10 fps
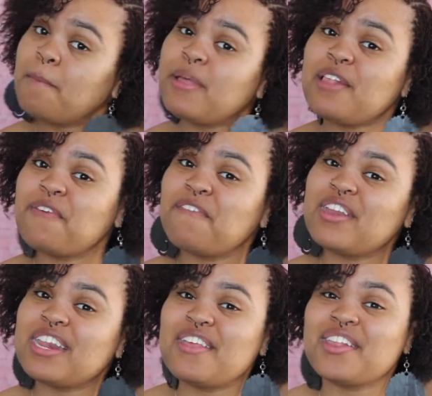please feel
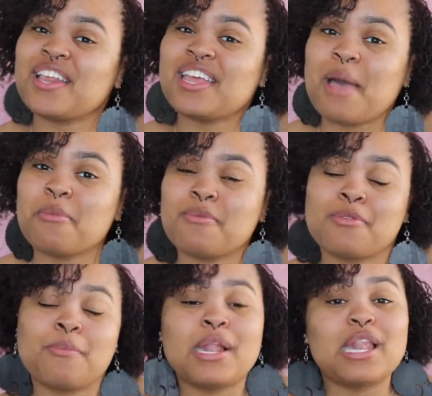free to leave those in the
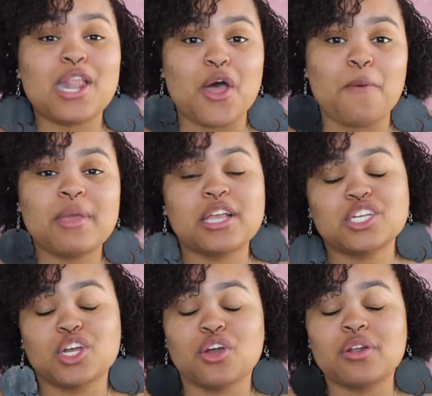comments below, because
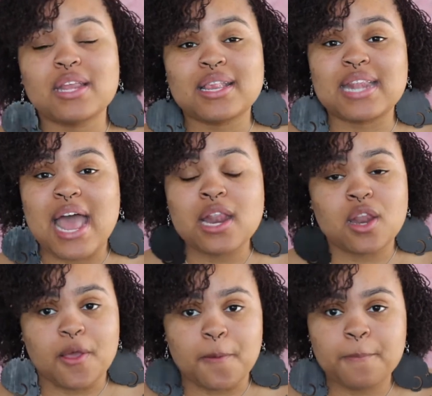your girl does not
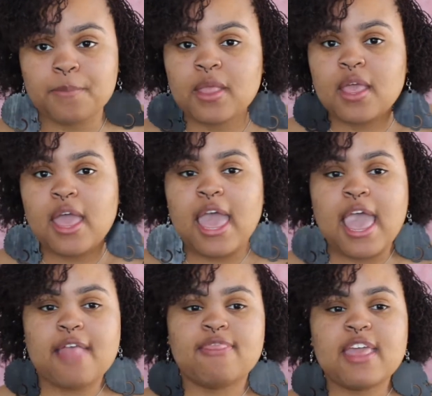know.
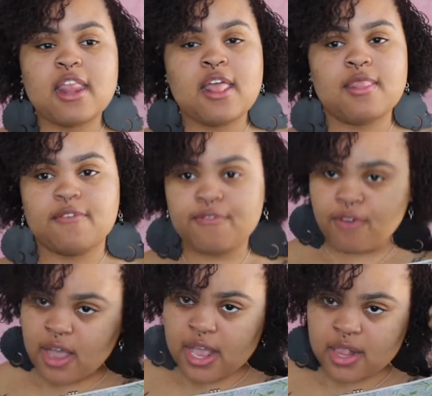And then in the
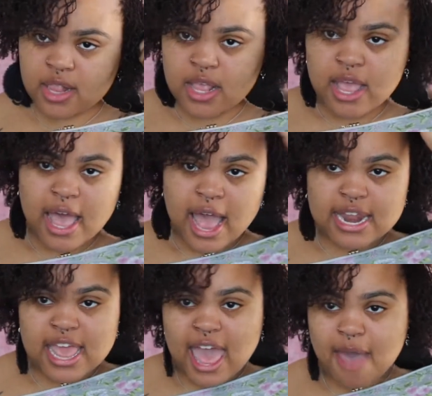front, I
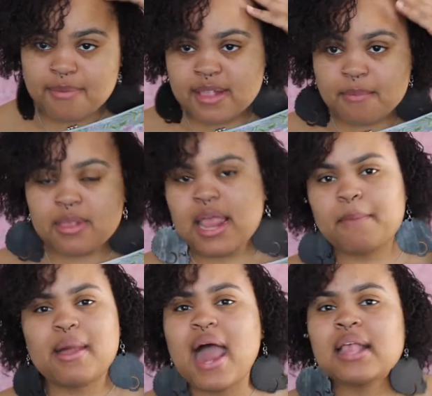did have some, like
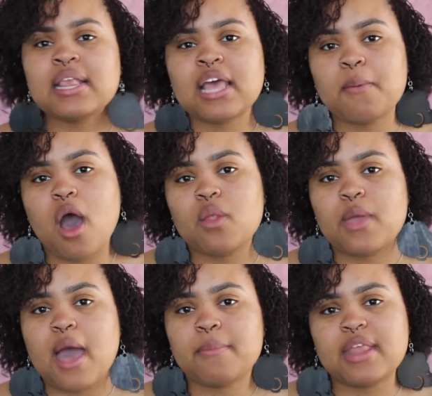my locks didn't come all the
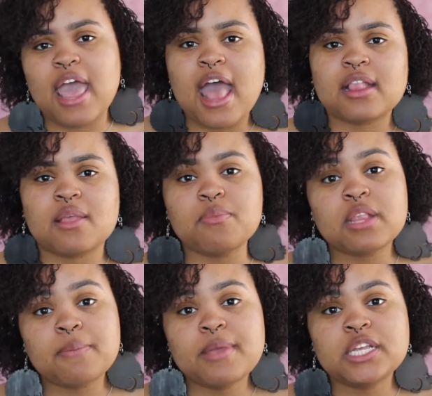way out, but they had some
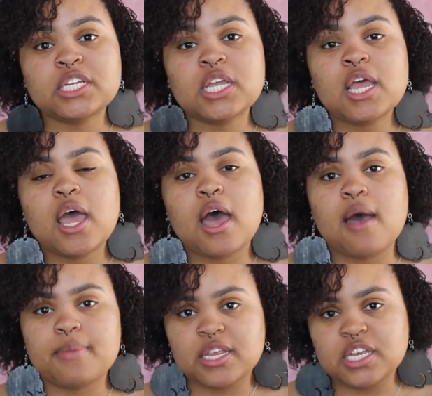slippage
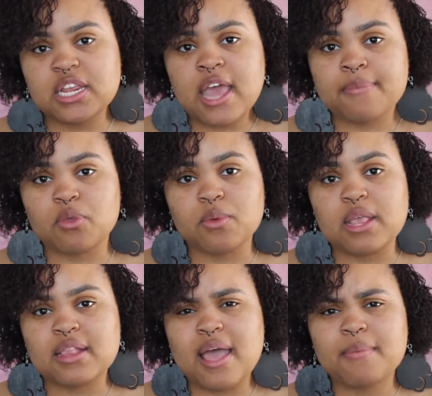that she did have to
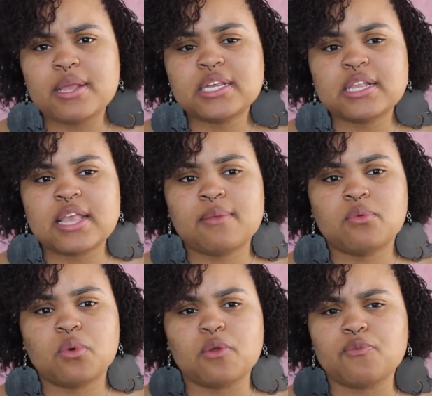reestablish. Instead of
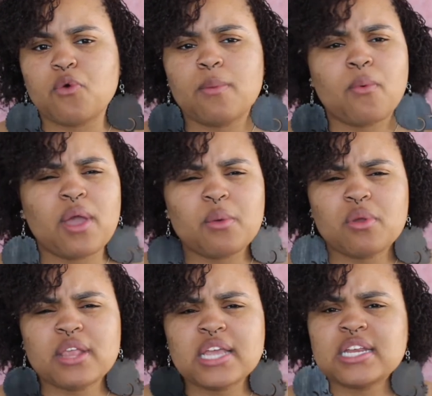doing a 4-point
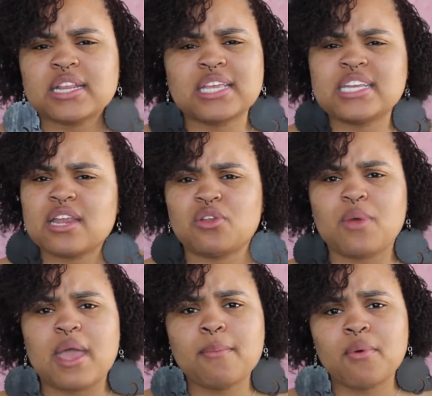rotation, I think she had to do
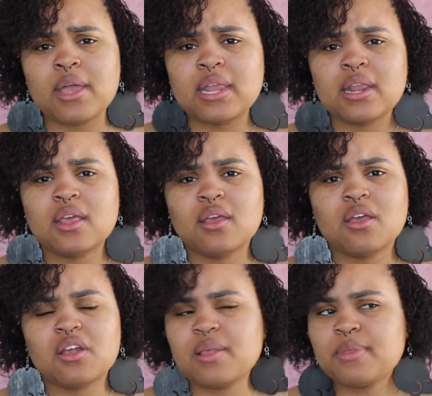8-point
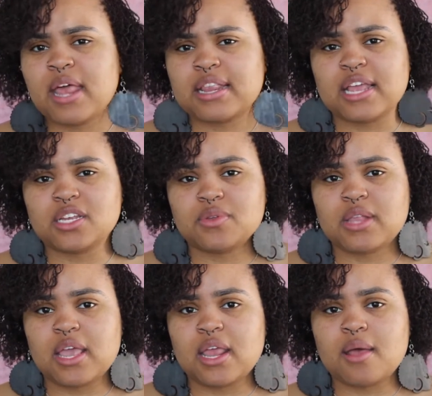or something like that, she was
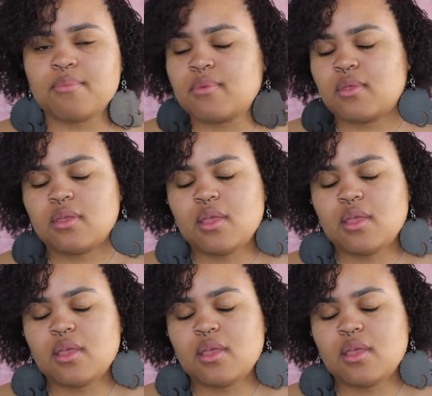saying. I'm